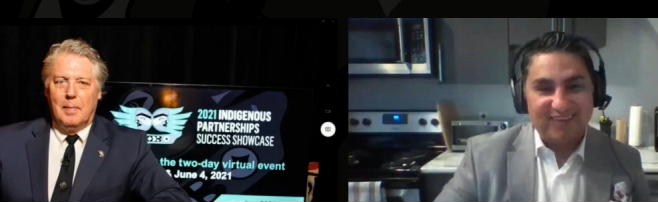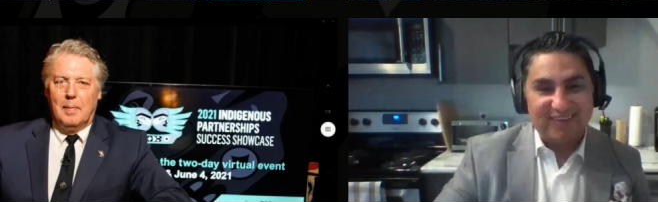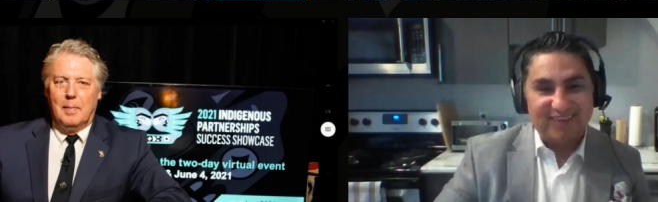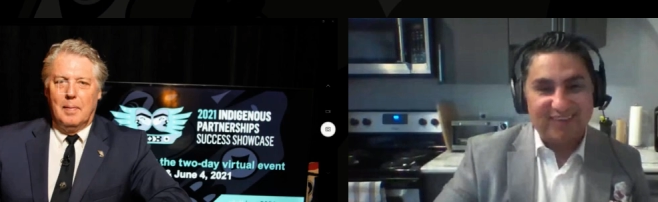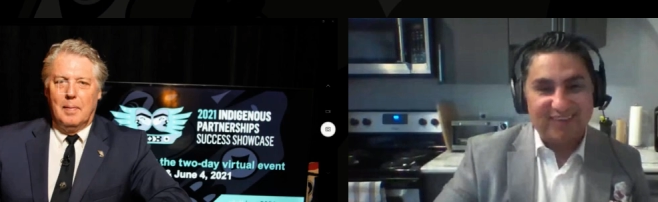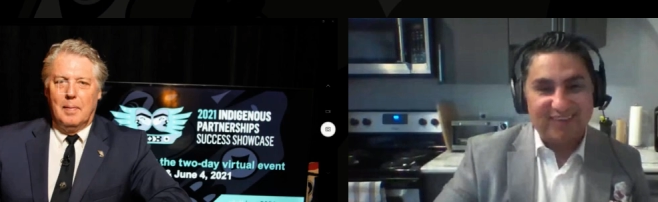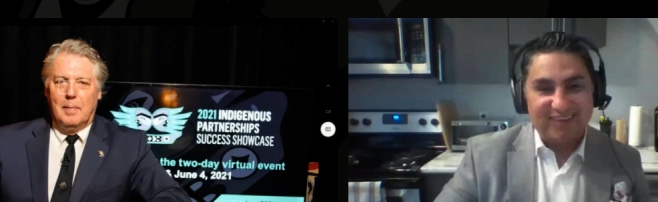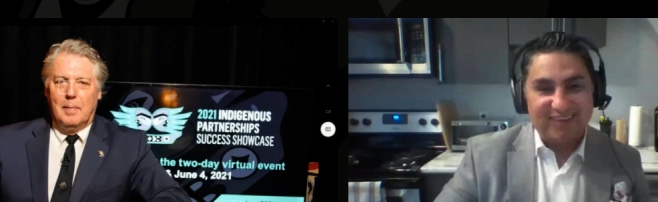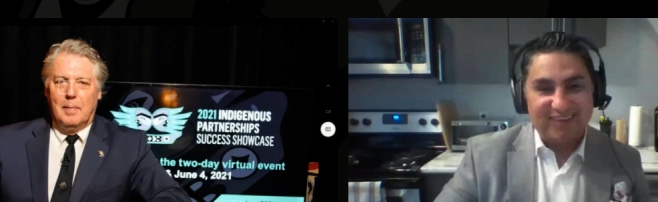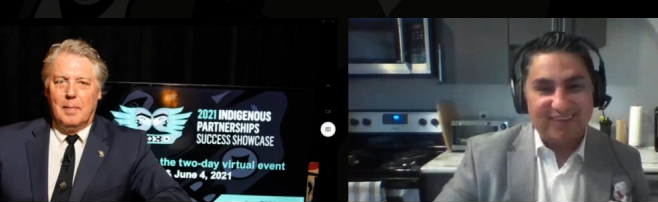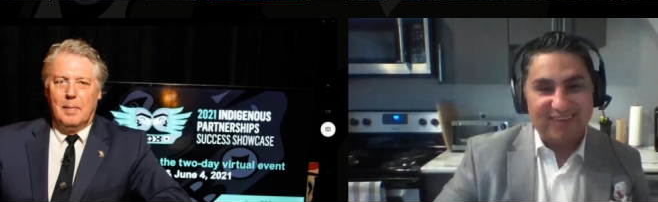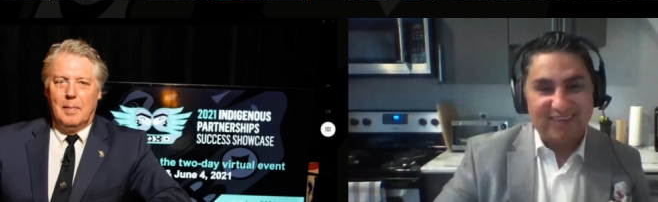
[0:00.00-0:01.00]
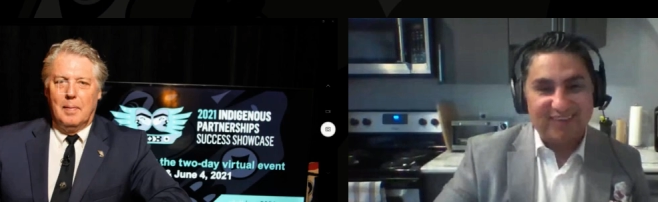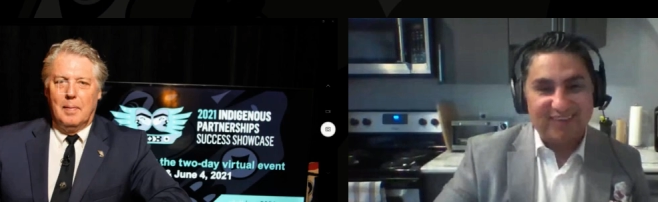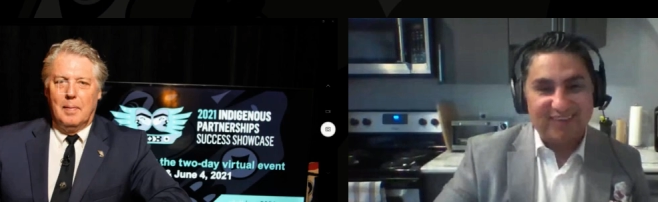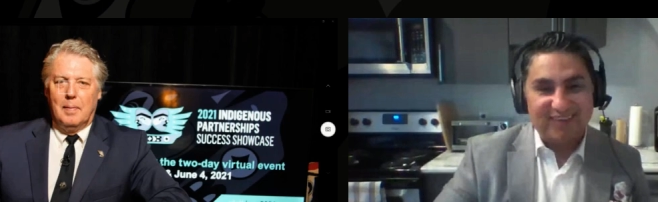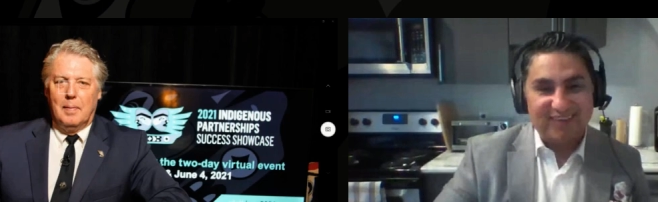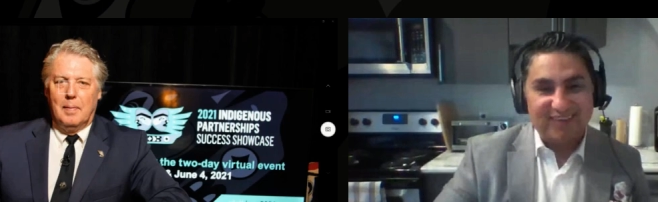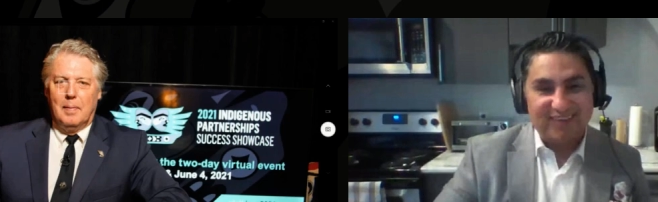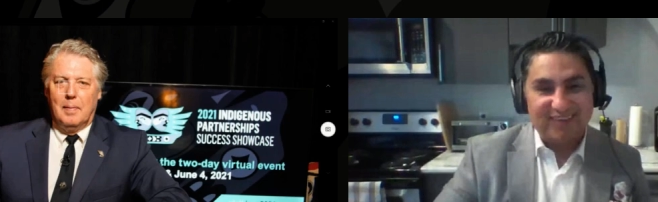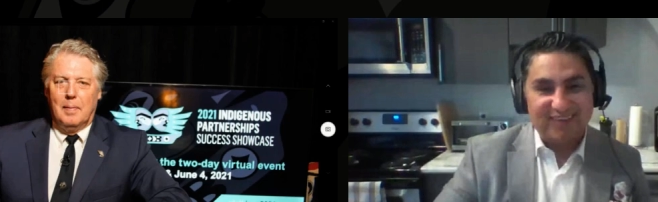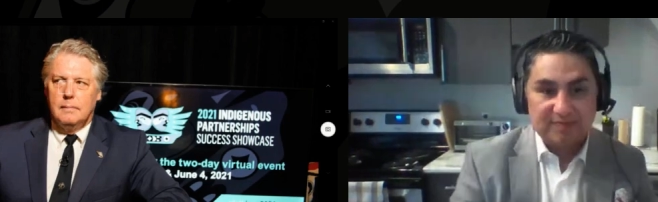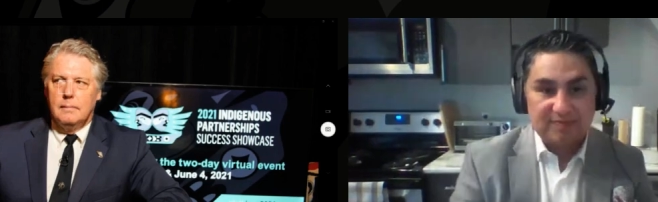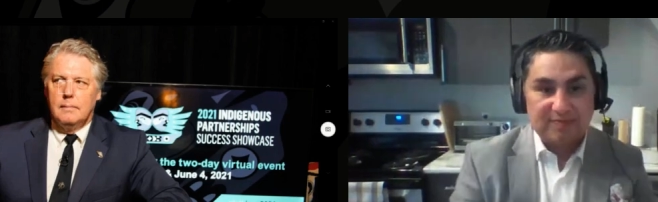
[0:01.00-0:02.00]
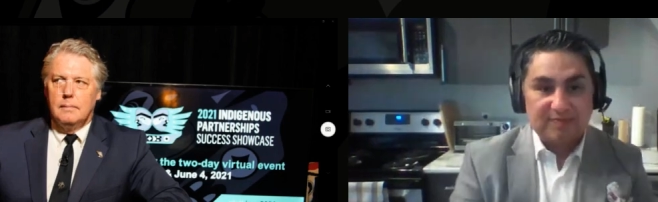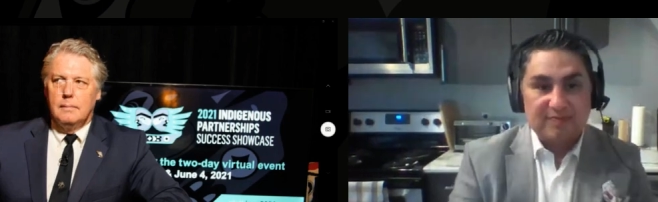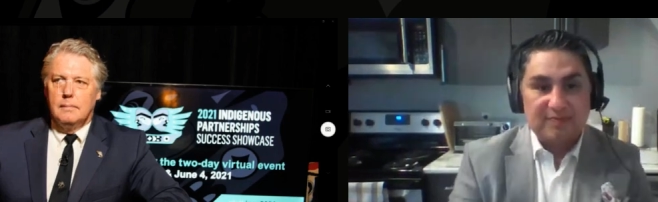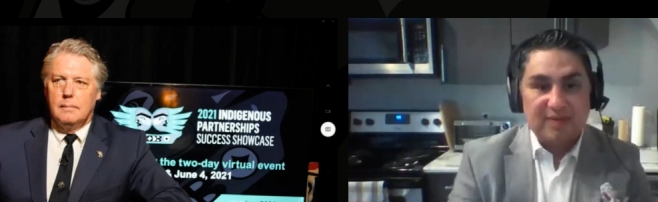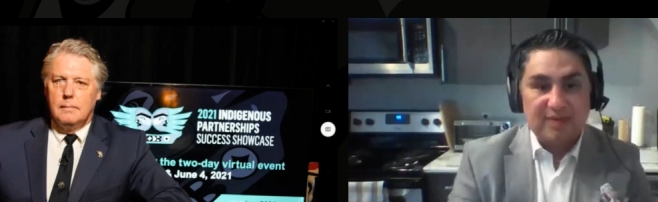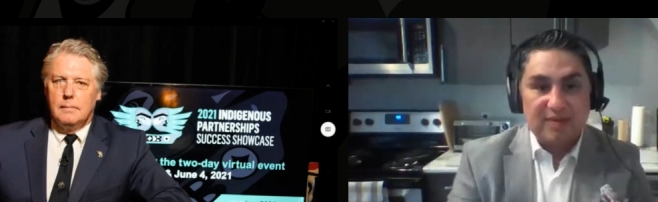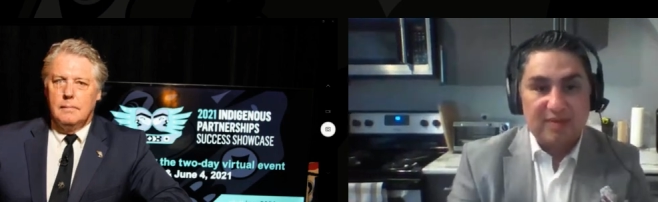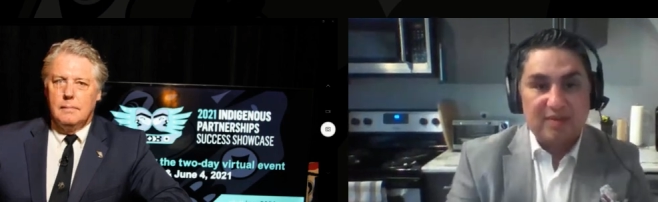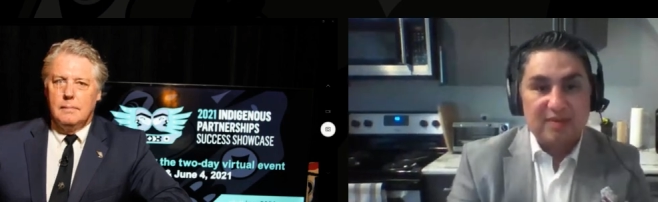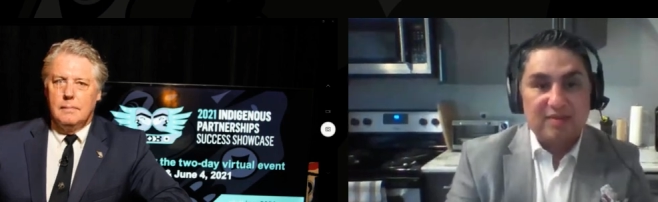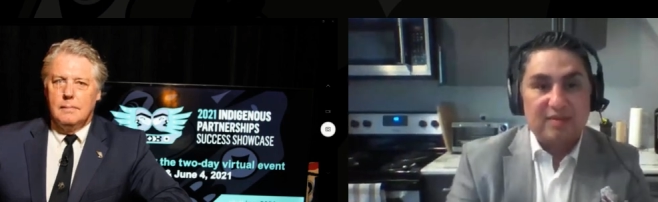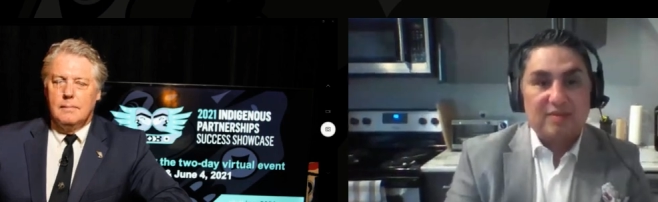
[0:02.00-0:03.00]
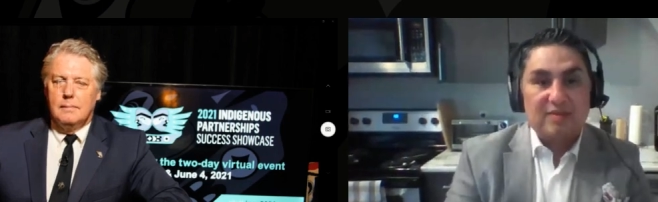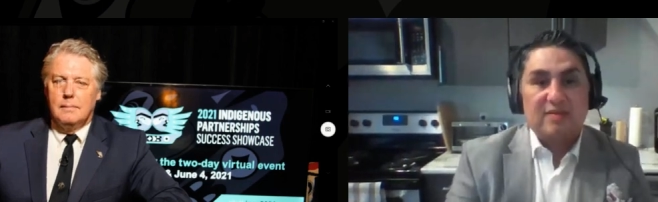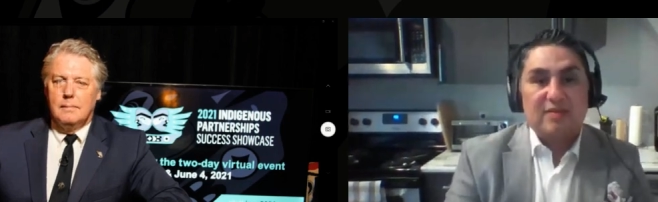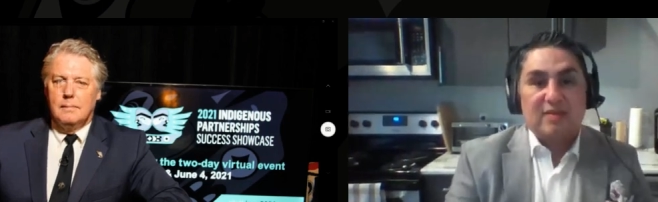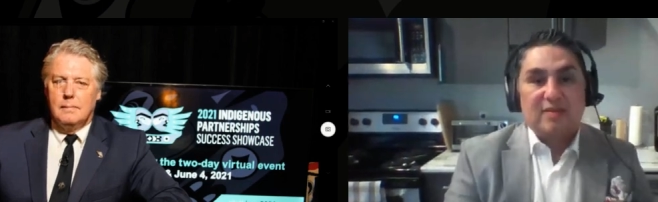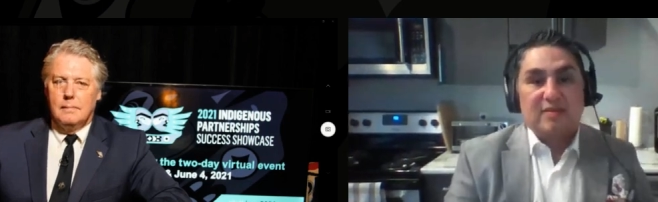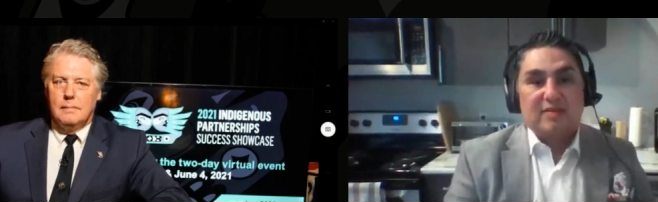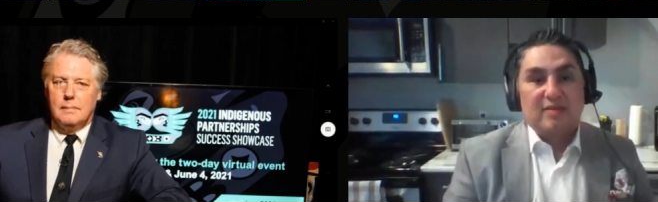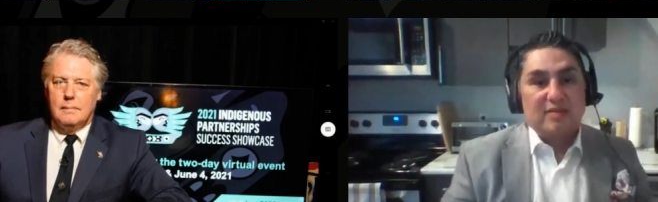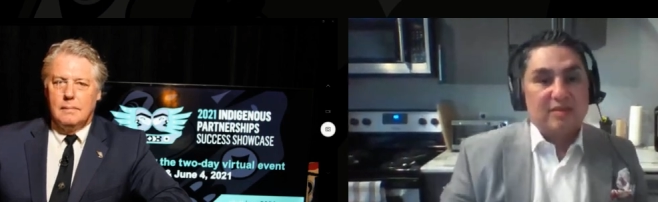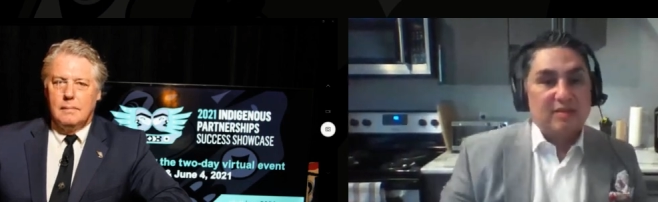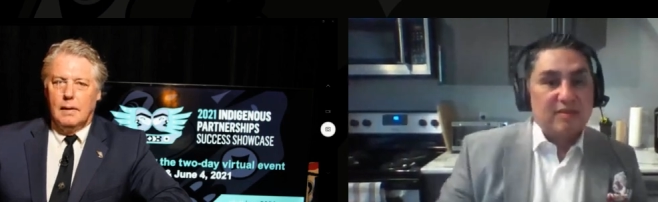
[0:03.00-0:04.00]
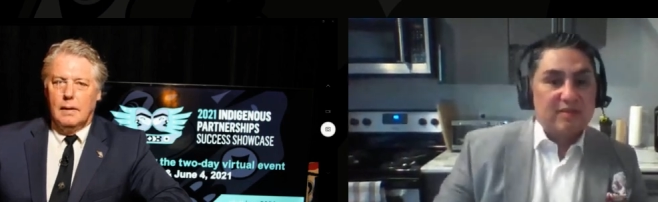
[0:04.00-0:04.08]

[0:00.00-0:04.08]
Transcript: No one is speaking in this clip.